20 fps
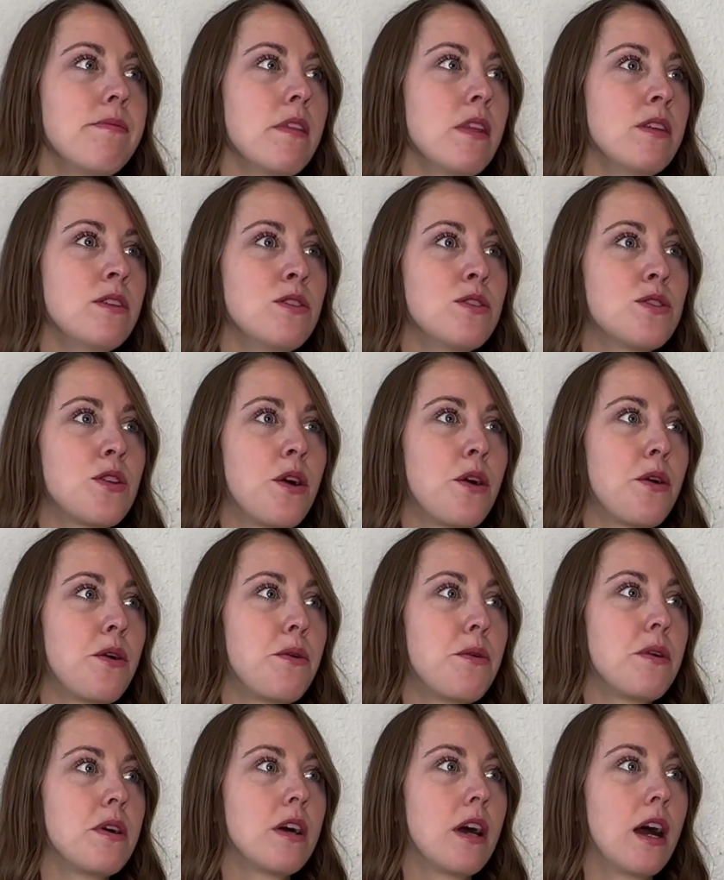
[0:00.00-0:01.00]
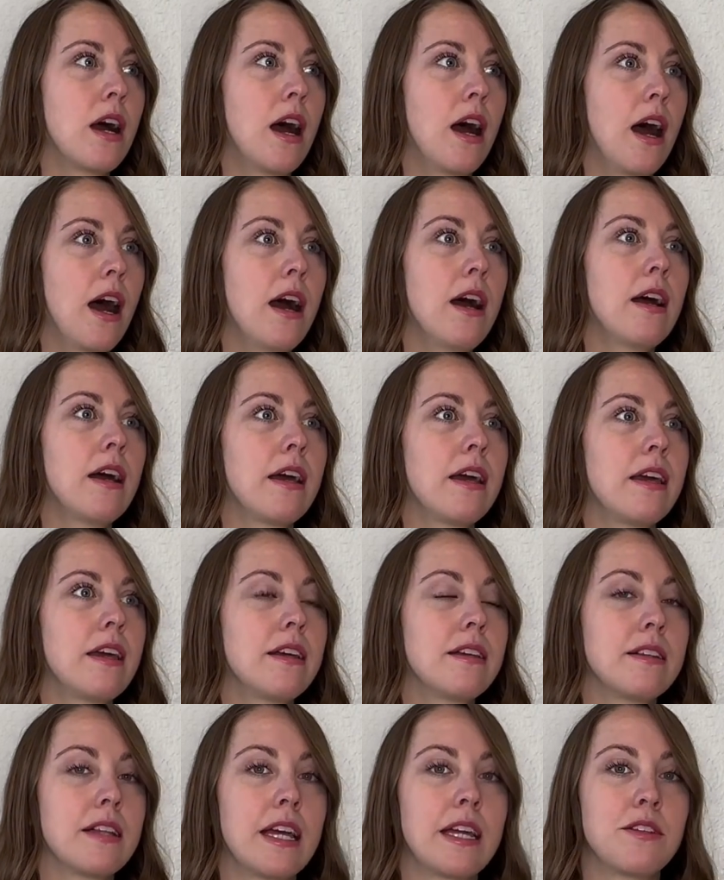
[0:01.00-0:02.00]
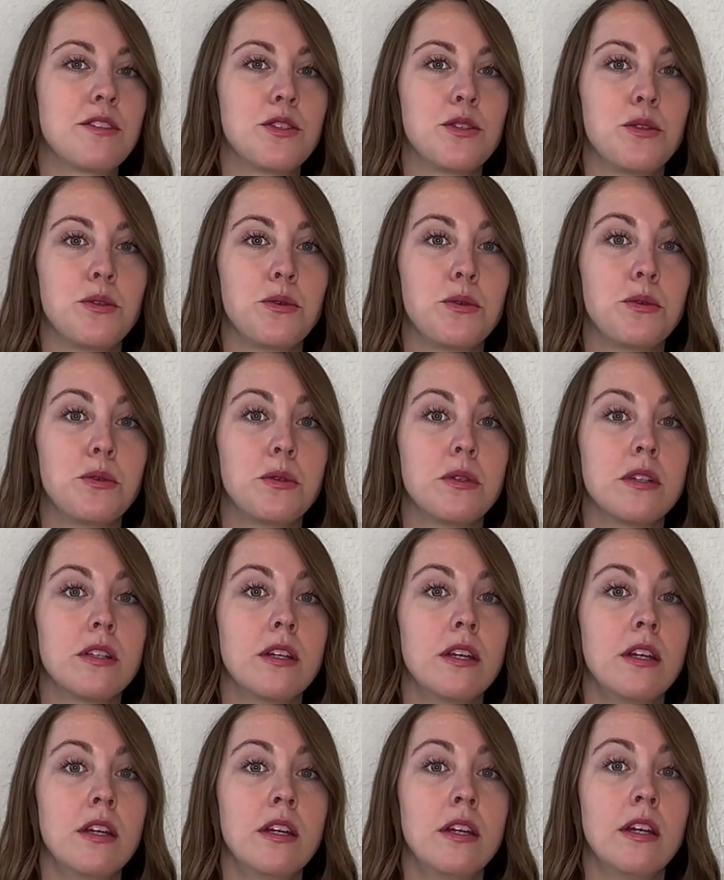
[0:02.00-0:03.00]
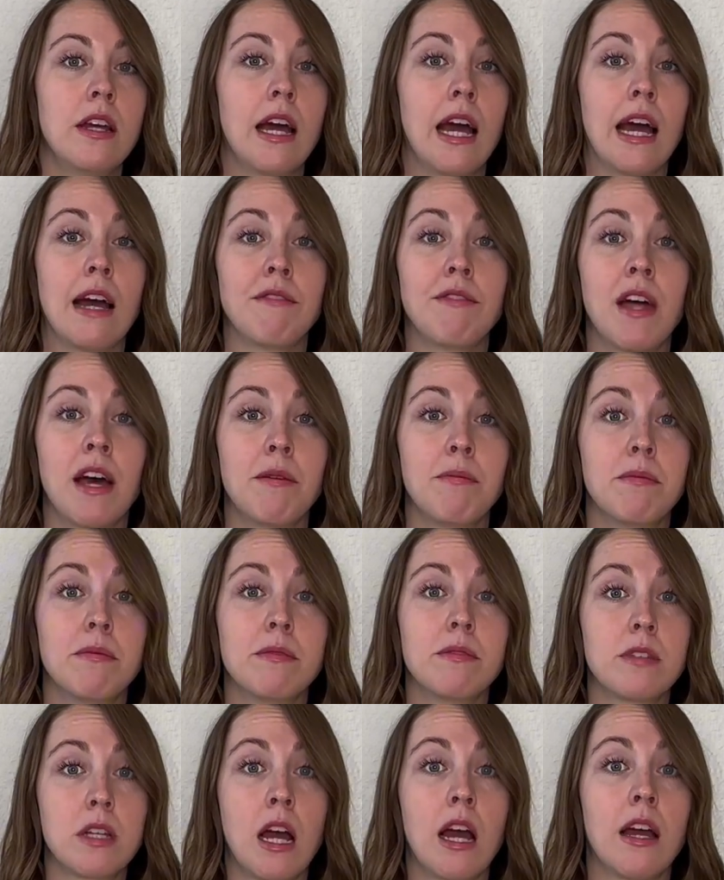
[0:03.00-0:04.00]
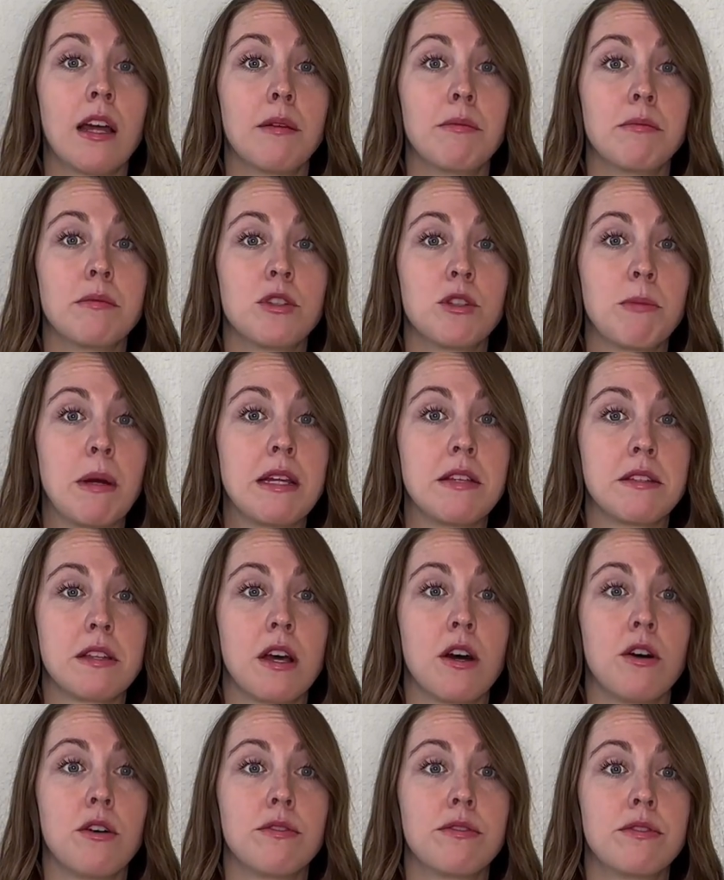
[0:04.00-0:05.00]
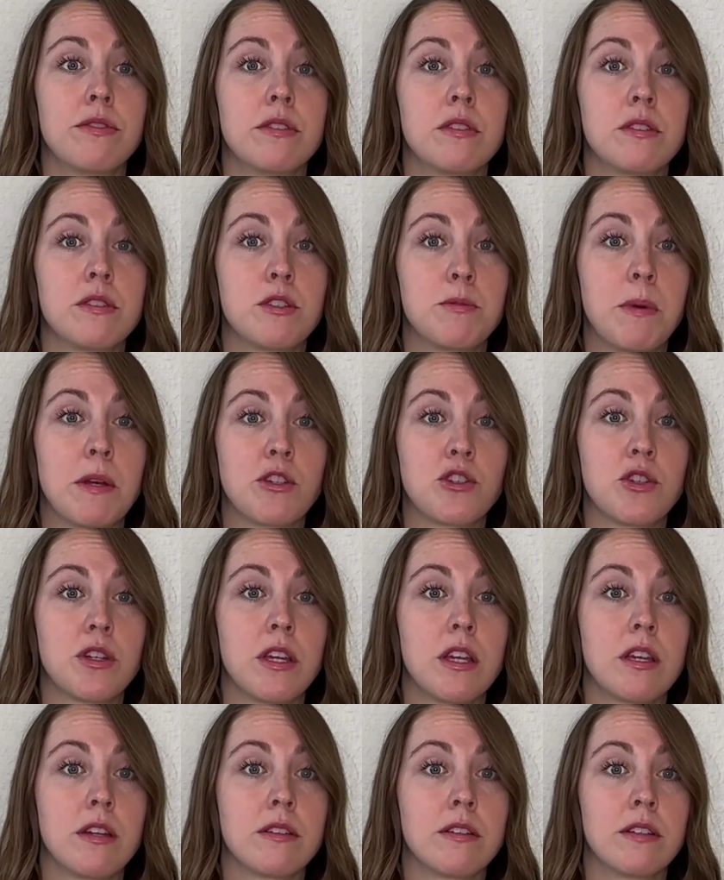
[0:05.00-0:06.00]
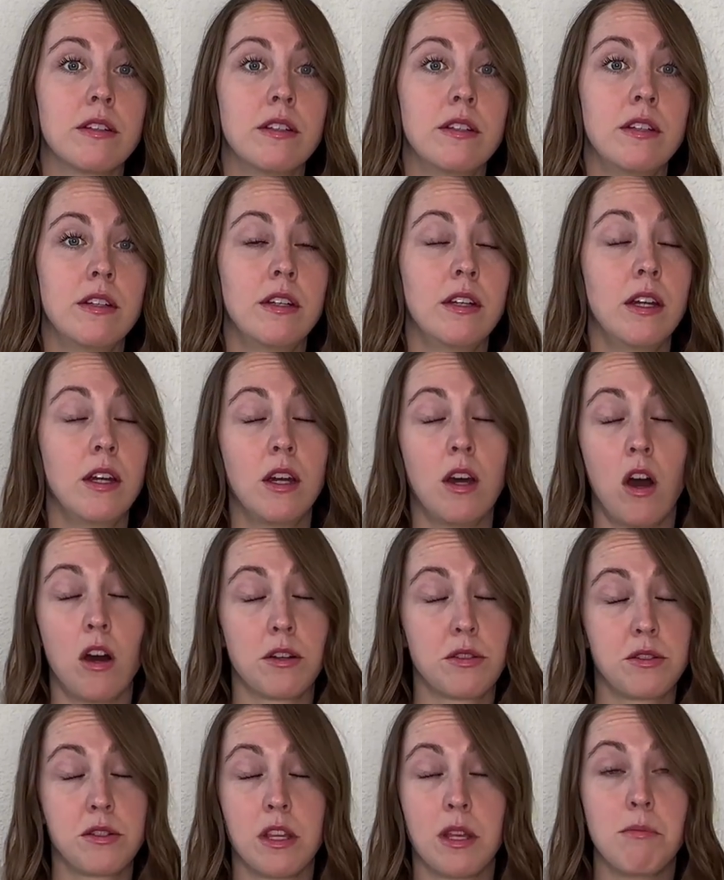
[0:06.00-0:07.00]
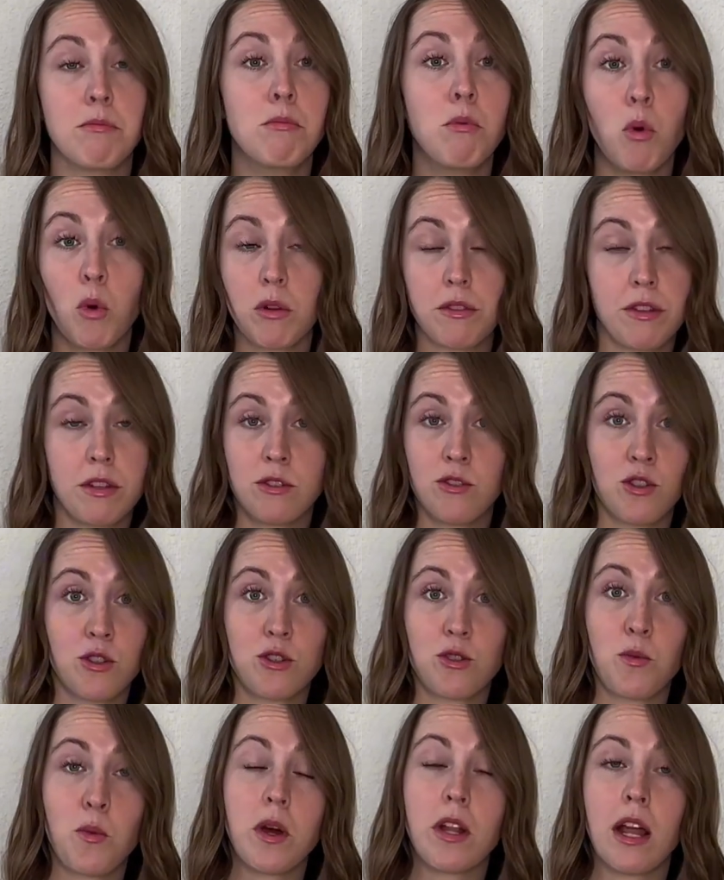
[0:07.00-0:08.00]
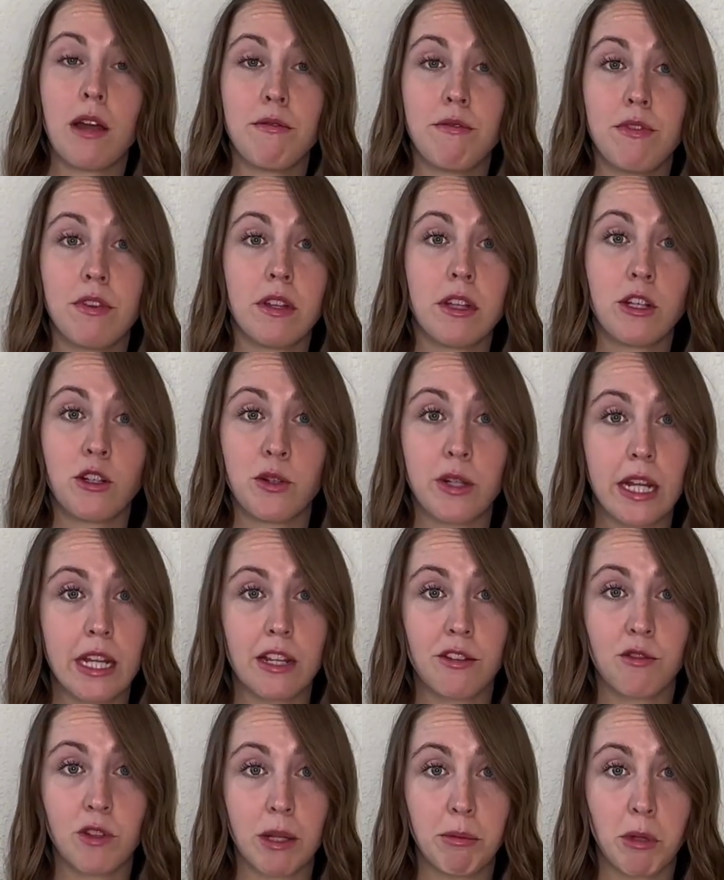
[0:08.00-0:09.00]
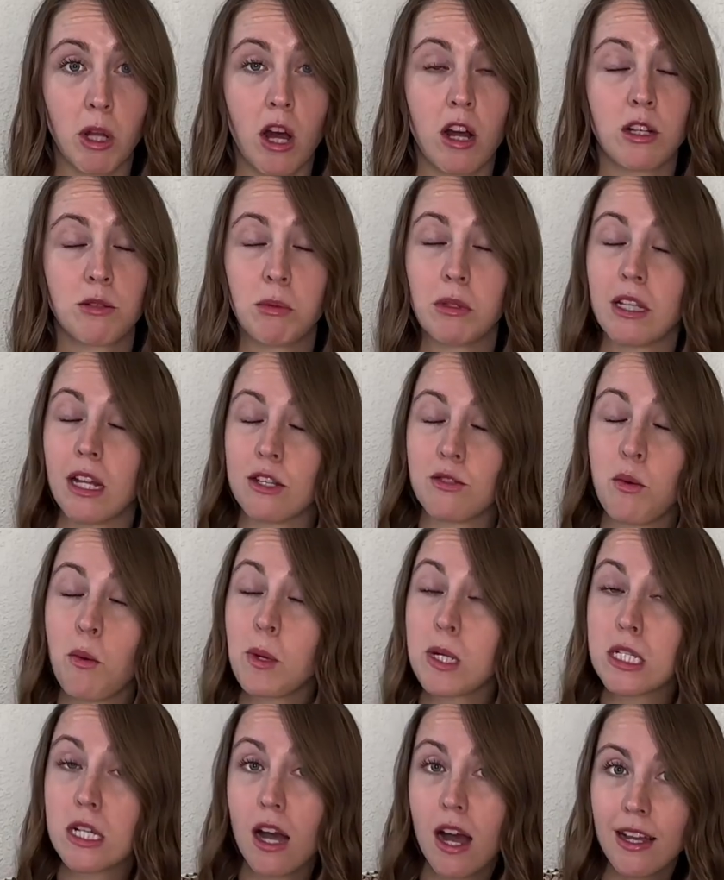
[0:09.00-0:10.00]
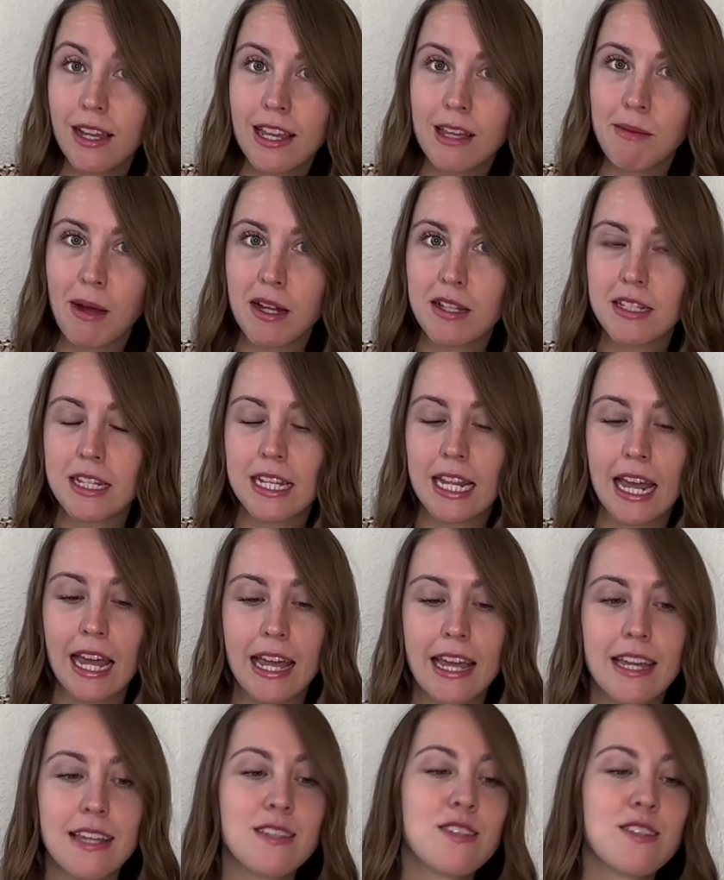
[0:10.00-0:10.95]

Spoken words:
So I like to have that time to myself, especially, honestly, more than just when I'm feeling creatively blocked, but that's what we're talking about today.